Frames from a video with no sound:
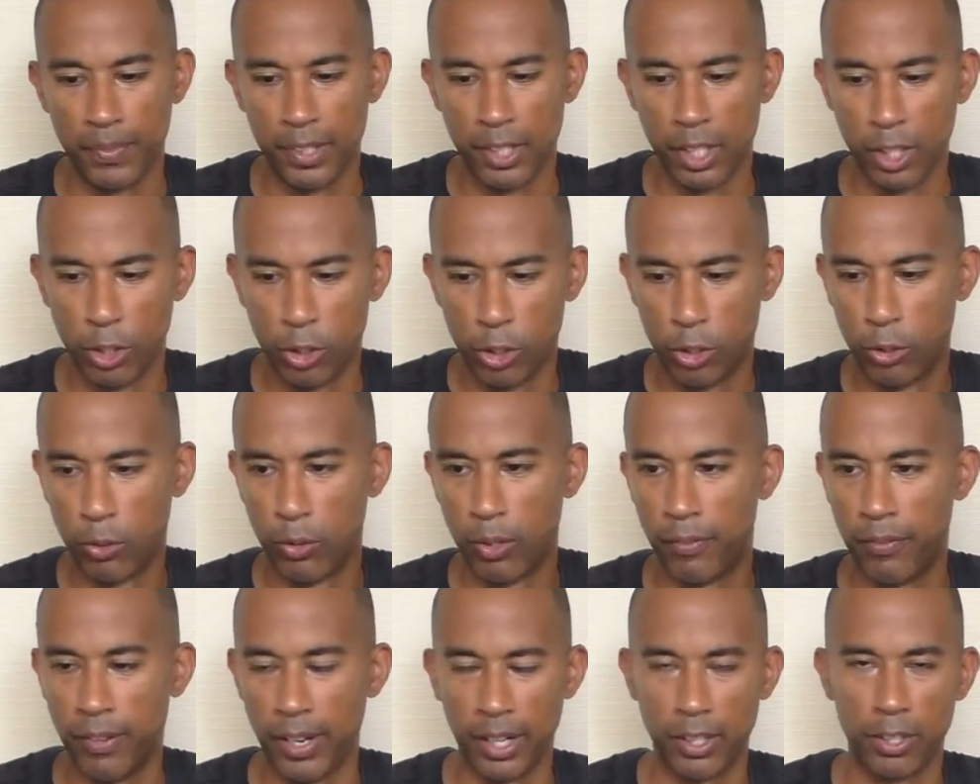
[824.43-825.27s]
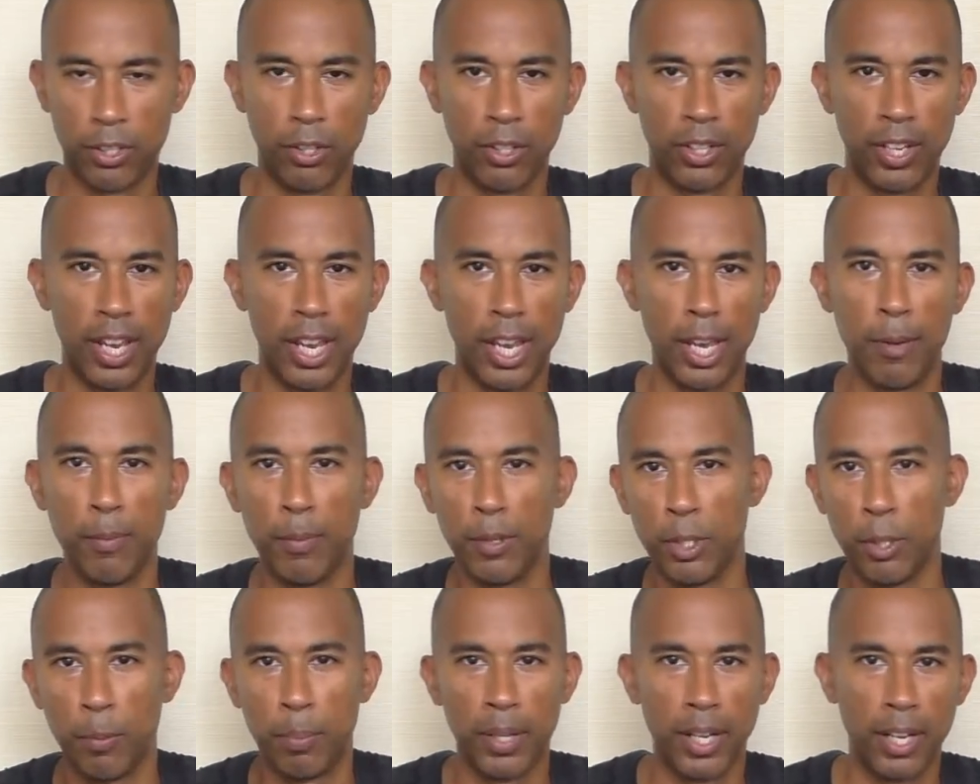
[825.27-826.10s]
This shoe affects your game
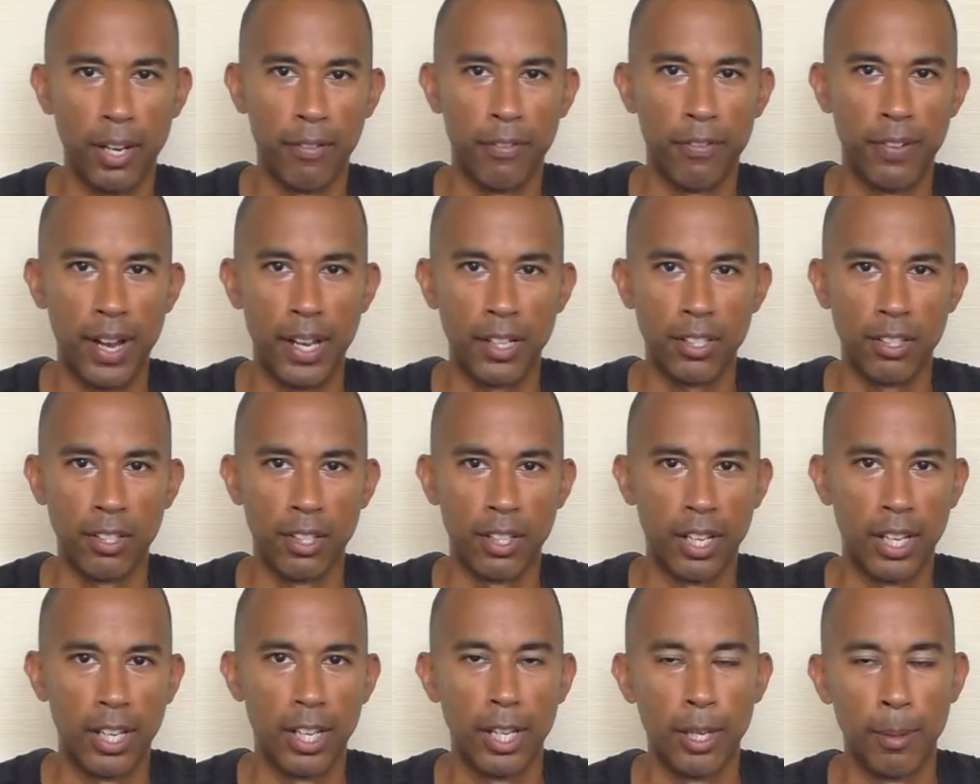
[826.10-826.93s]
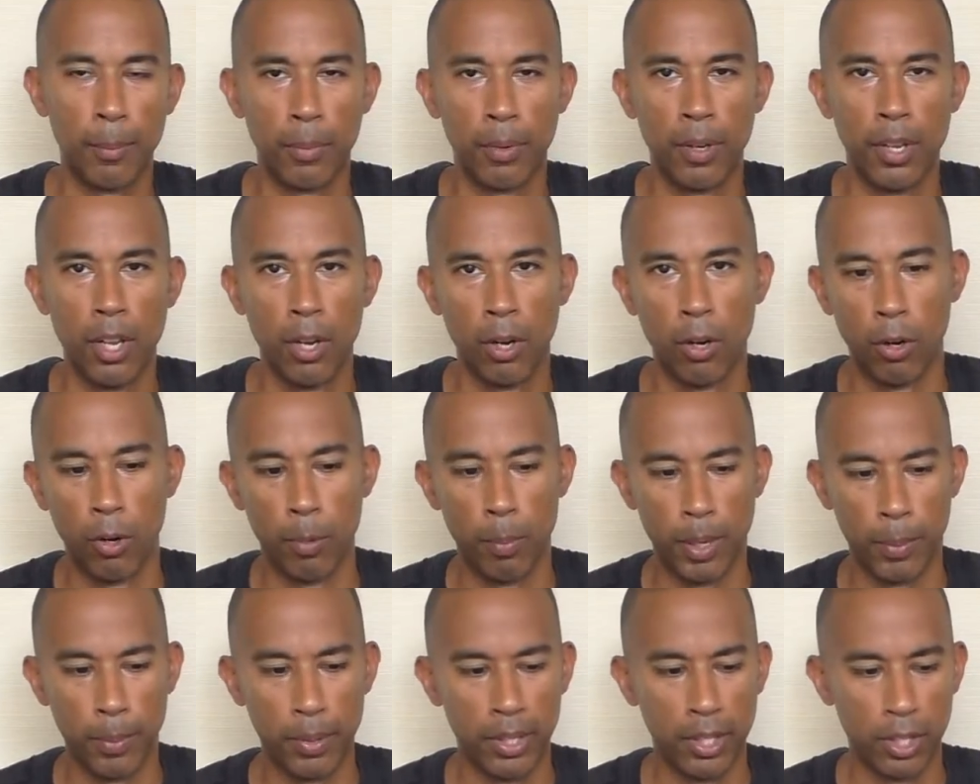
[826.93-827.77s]
and you play a faster game, or
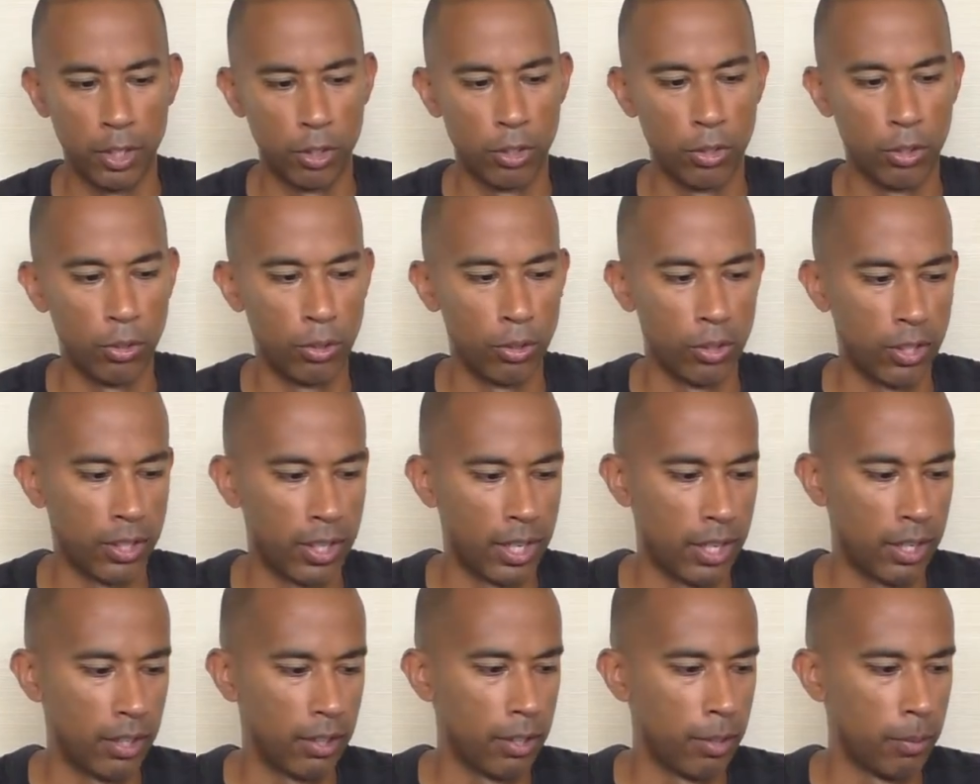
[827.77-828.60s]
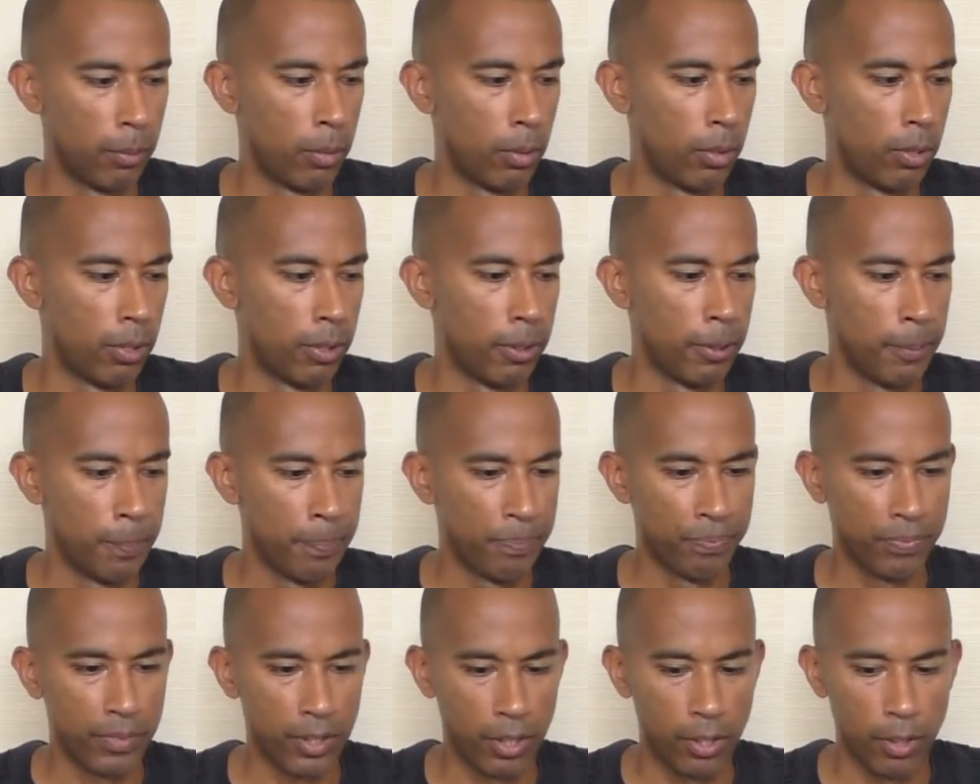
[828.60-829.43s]
maybe this shoe you get a little more,
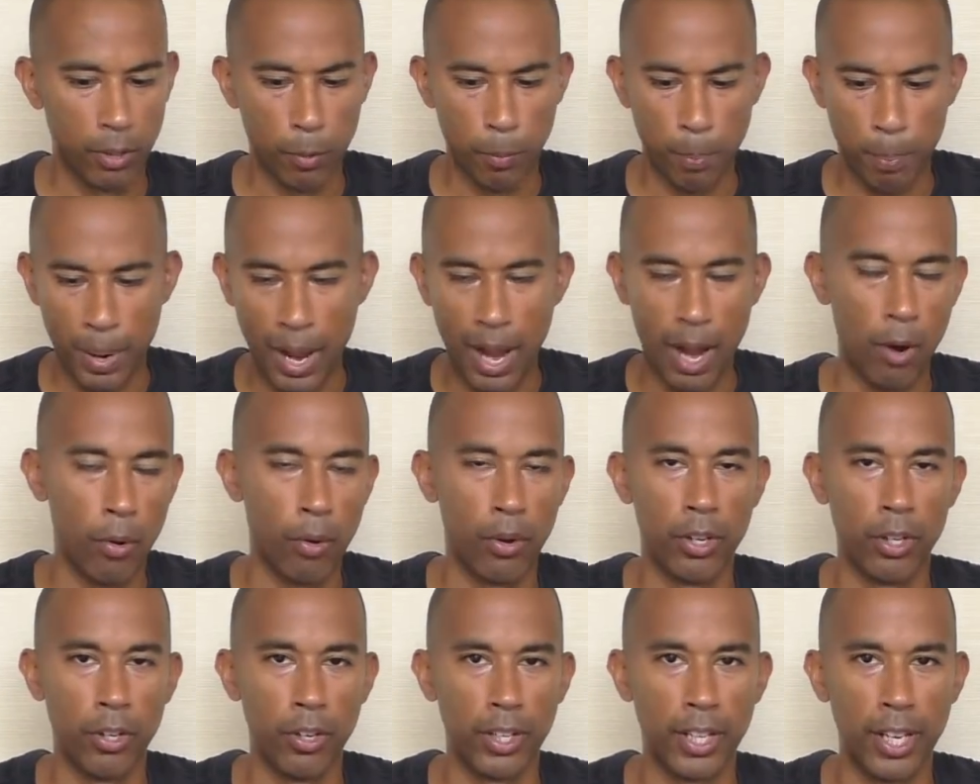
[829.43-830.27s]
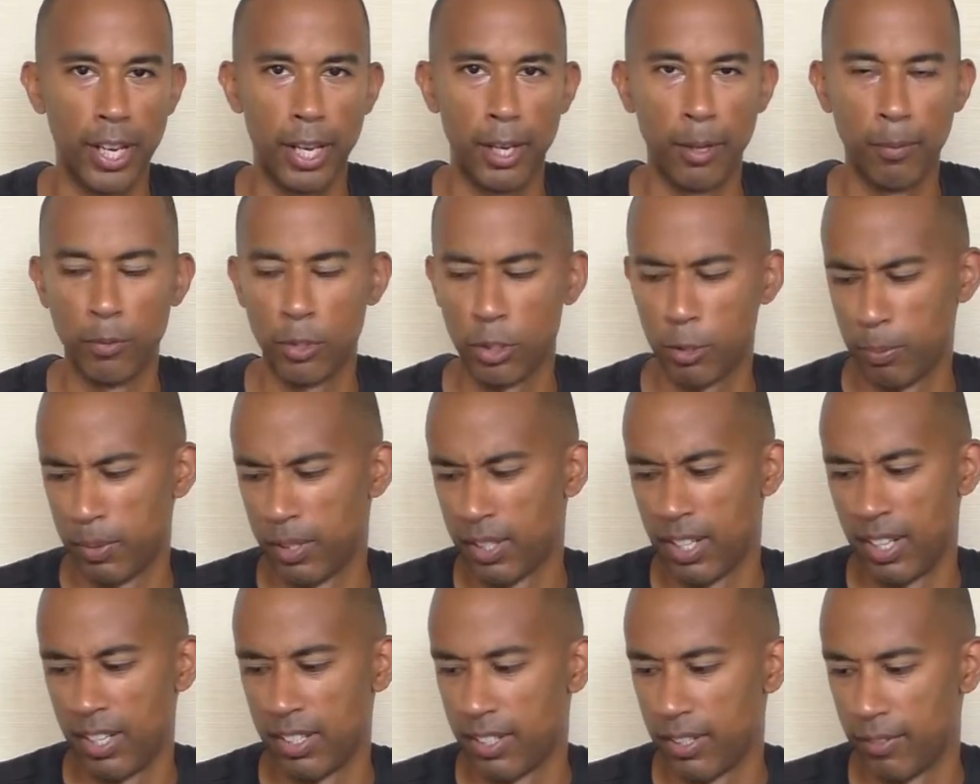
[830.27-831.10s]
you know, power in your game just
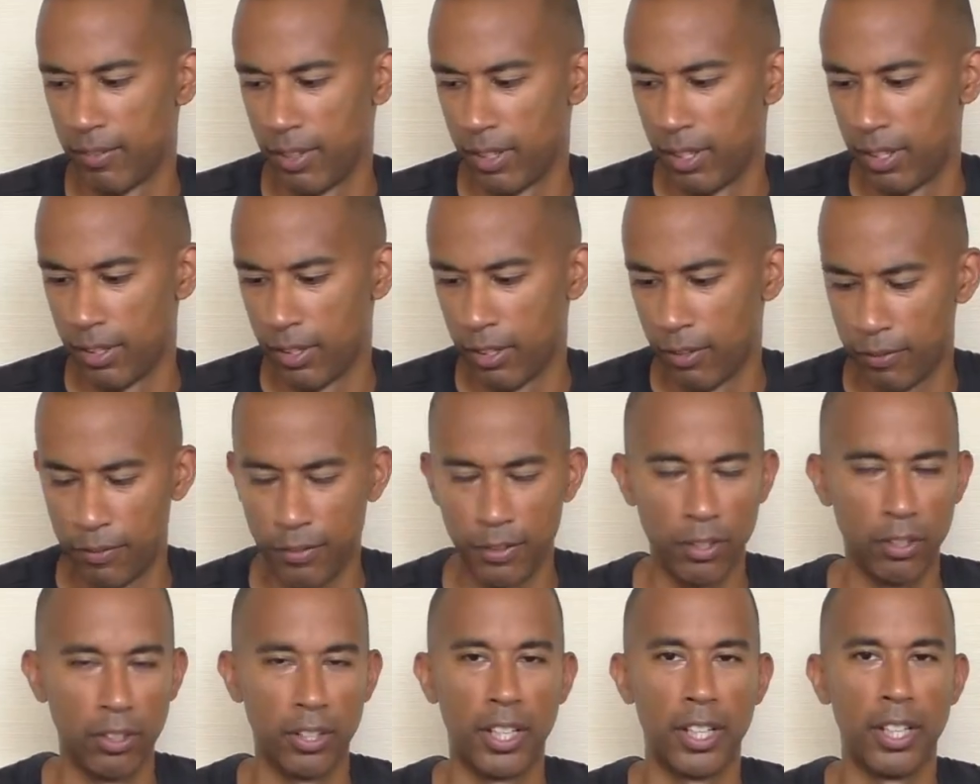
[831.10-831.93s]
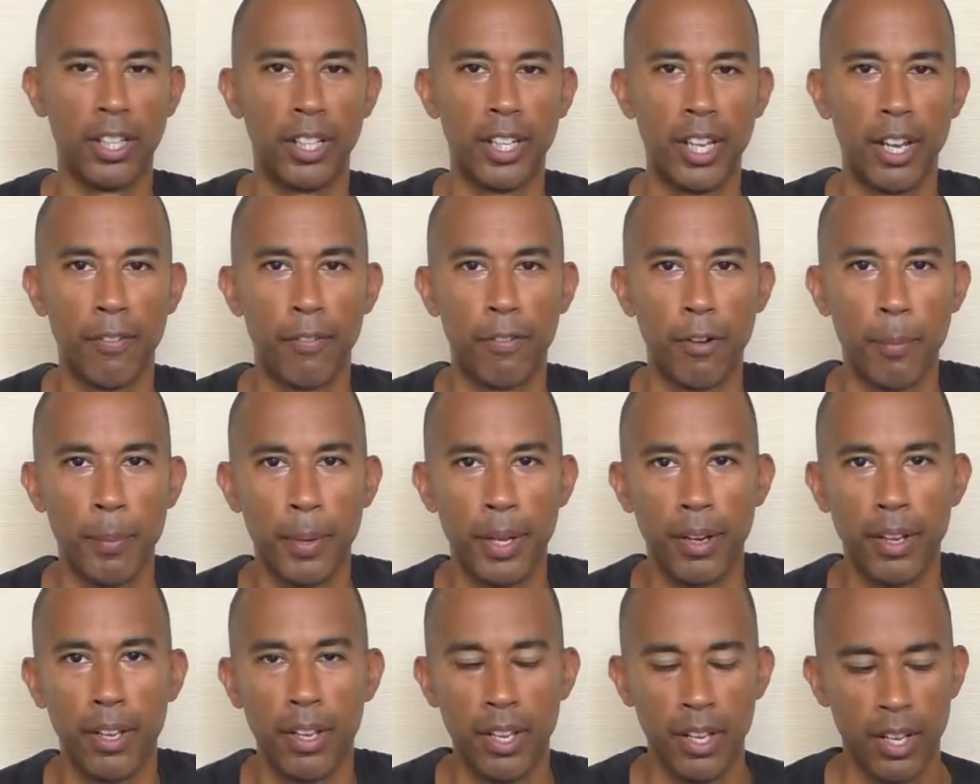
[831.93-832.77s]
because of the feel that you get from
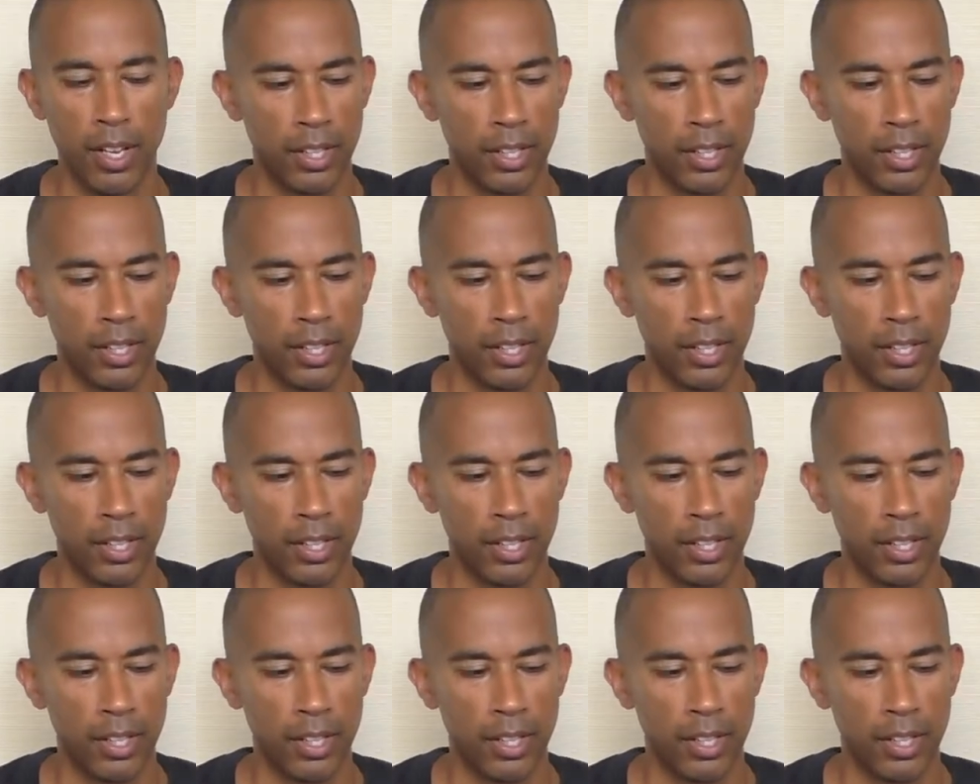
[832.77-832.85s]
it.